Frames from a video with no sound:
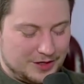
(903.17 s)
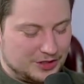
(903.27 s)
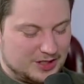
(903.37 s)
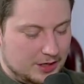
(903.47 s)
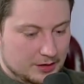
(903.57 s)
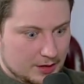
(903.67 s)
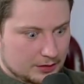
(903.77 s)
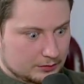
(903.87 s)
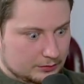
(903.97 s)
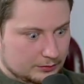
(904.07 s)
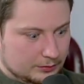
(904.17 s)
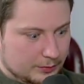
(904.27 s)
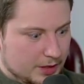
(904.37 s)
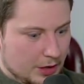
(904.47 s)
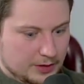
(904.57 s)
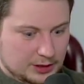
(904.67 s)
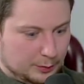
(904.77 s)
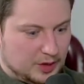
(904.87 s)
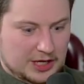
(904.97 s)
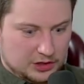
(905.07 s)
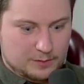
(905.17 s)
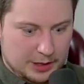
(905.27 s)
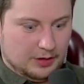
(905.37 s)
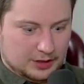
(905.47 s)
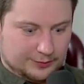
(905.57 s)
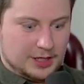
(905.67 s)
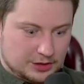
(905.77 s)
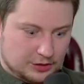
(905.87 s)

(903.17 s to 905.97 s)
she's like, wait, no, we need to protect the imperialist, racist